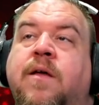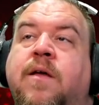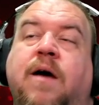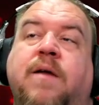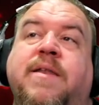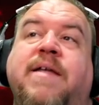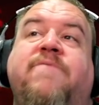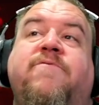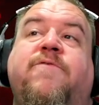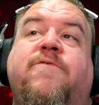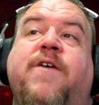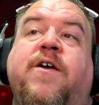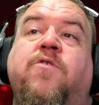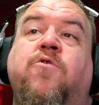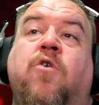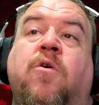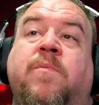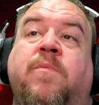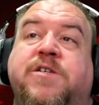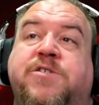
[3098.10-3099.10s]
Uh, never
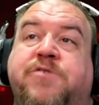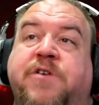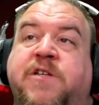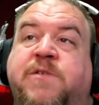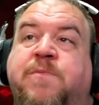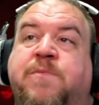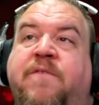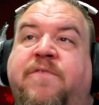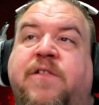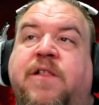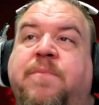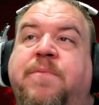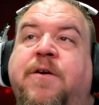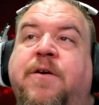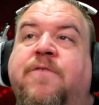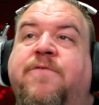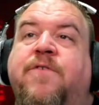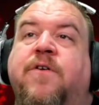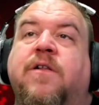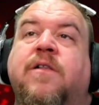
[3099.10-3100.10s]
find normal streets perfectly
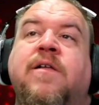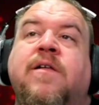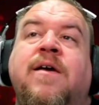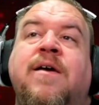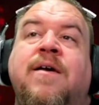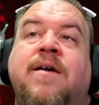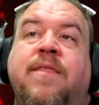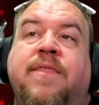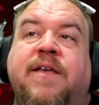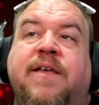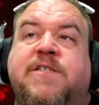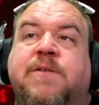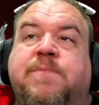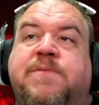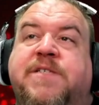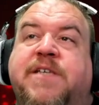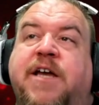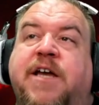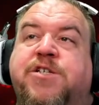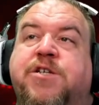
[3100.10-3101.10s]
beautiful. This
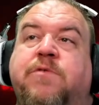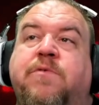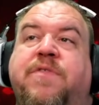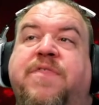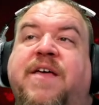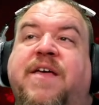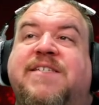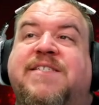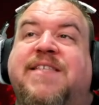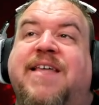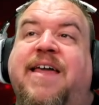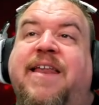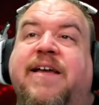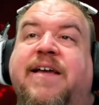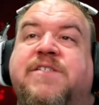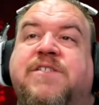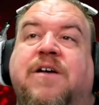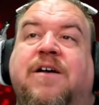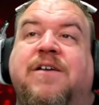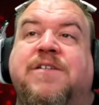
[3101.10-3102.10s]
obsession with
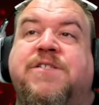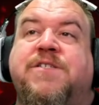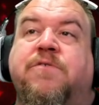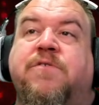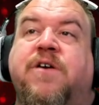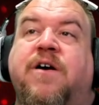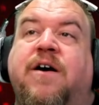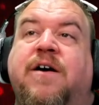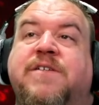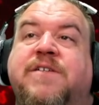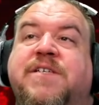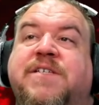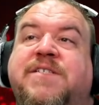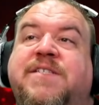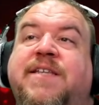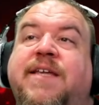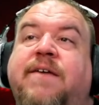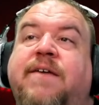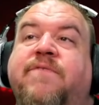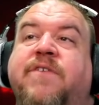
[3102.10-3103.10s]
aesthetics also
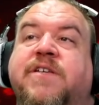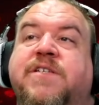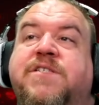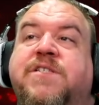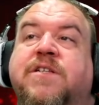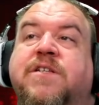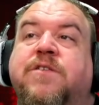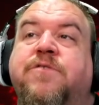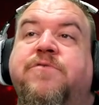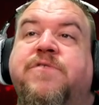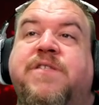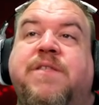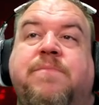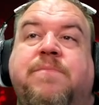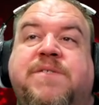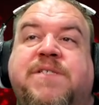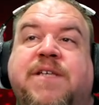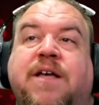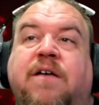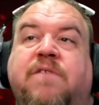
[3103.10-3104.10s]
causes divas to lose
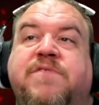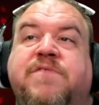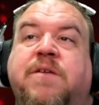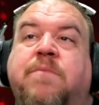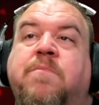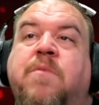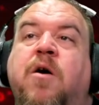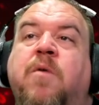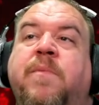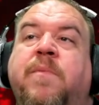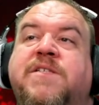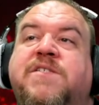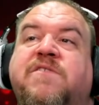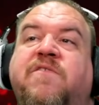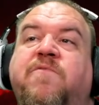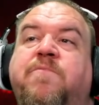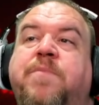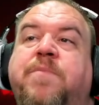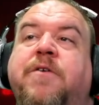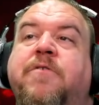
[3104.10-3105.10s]
themselves in moments
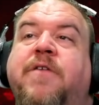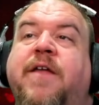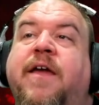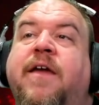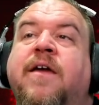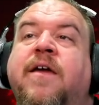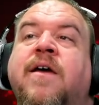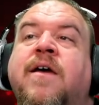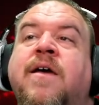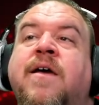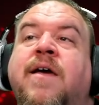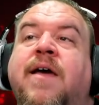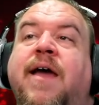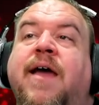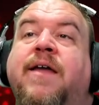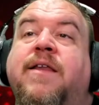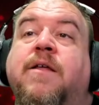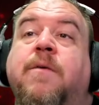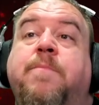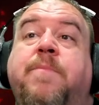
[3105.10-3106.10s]
of beauty,
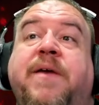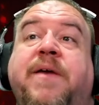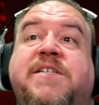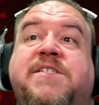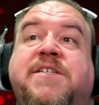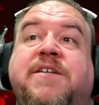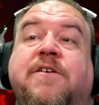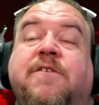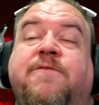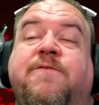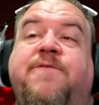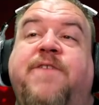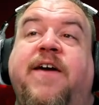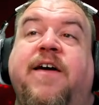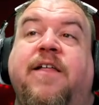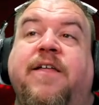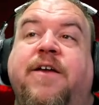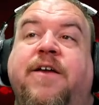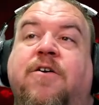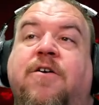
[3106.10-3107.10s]
and a bestial
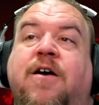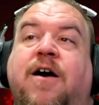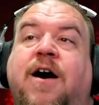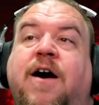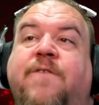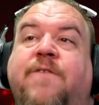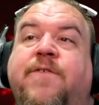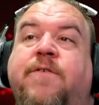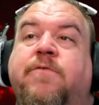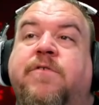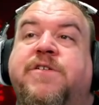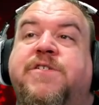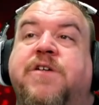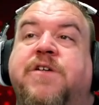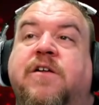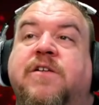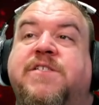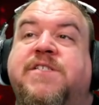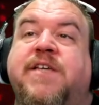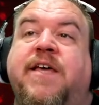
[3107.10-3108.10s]
failure often
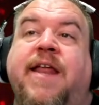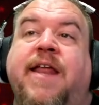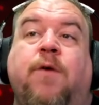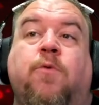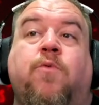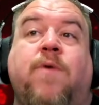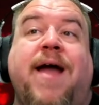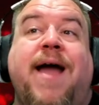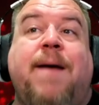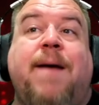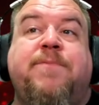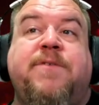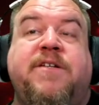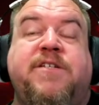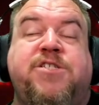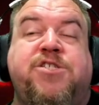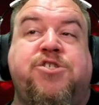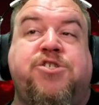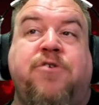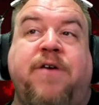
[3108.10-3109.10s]
results in a rapt
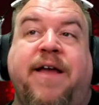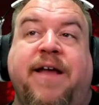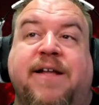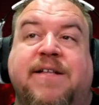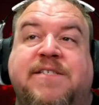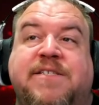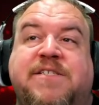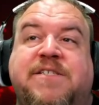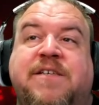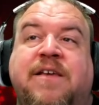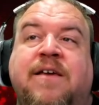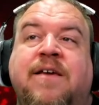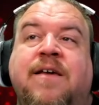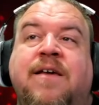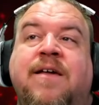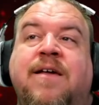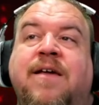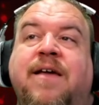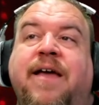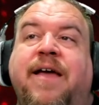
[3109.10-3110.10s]
trance,
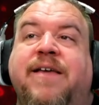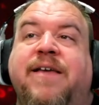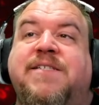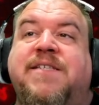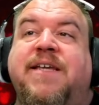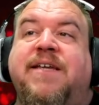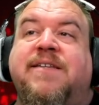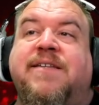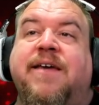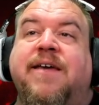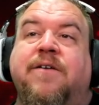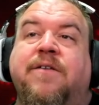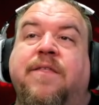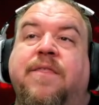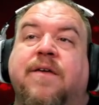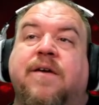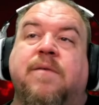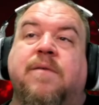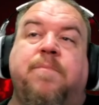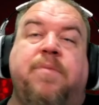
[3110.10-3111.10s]
as detailed
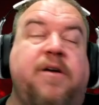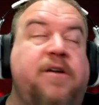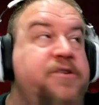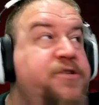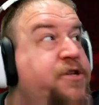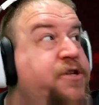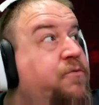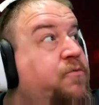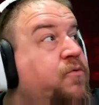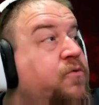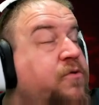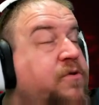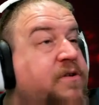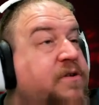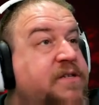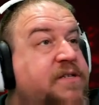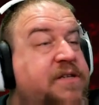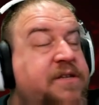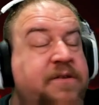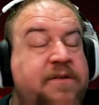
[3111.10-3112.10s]
in the compulsion
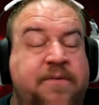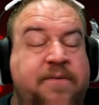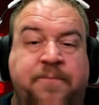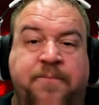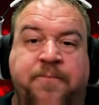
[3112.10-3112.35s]
rules.